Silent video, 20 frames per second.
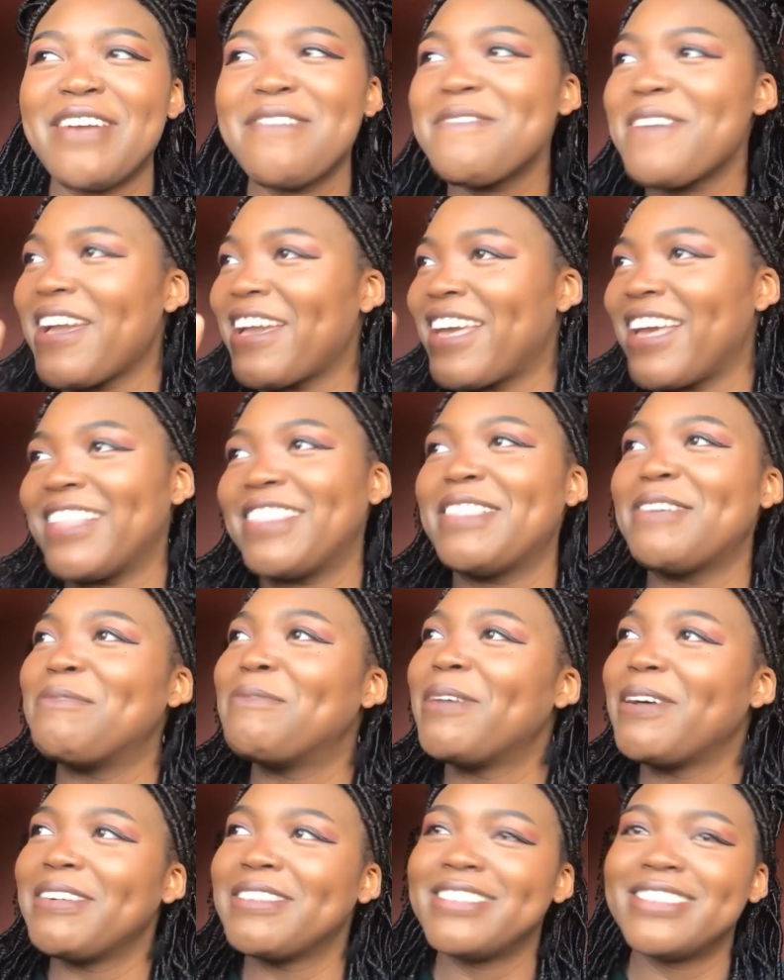oh my god, the
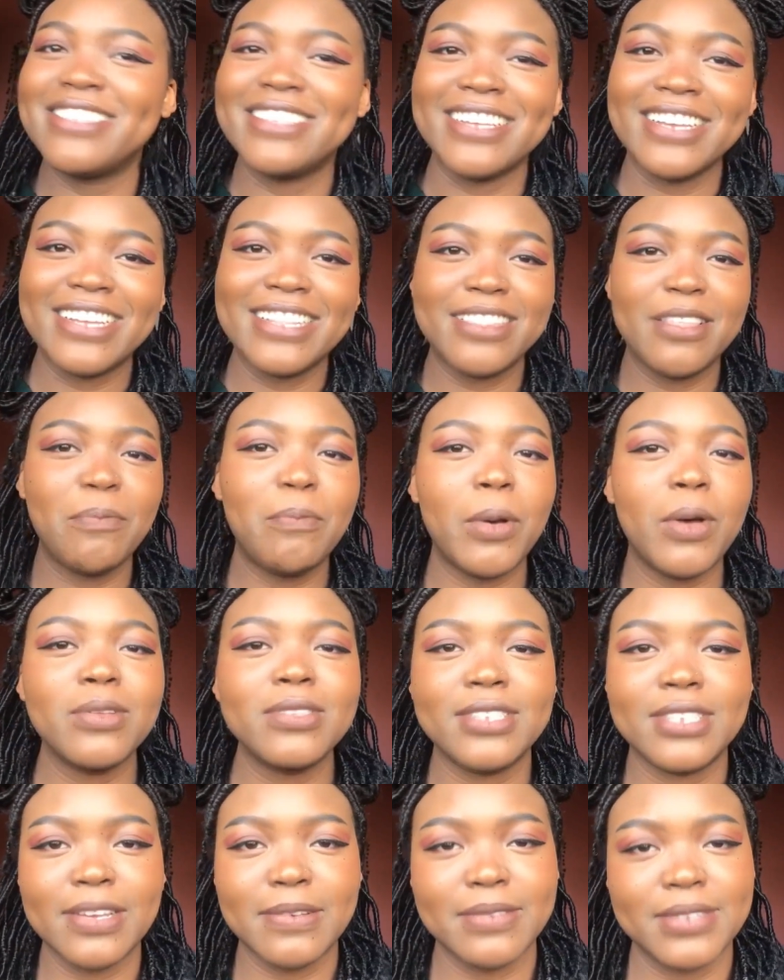boat scene. The
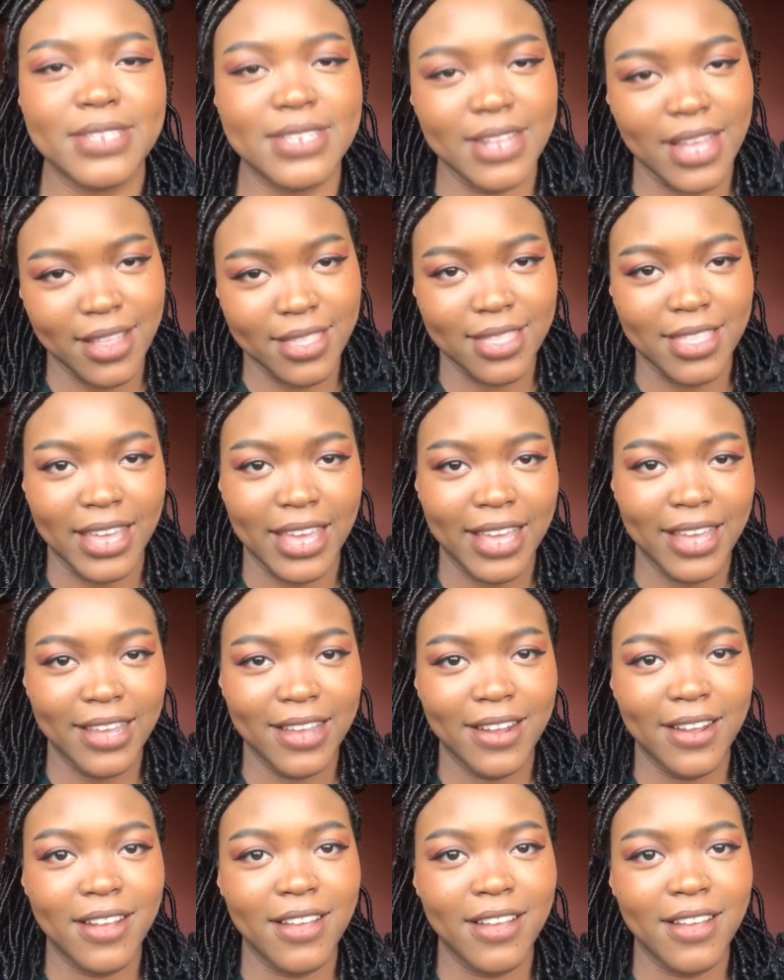boat scene was nothing.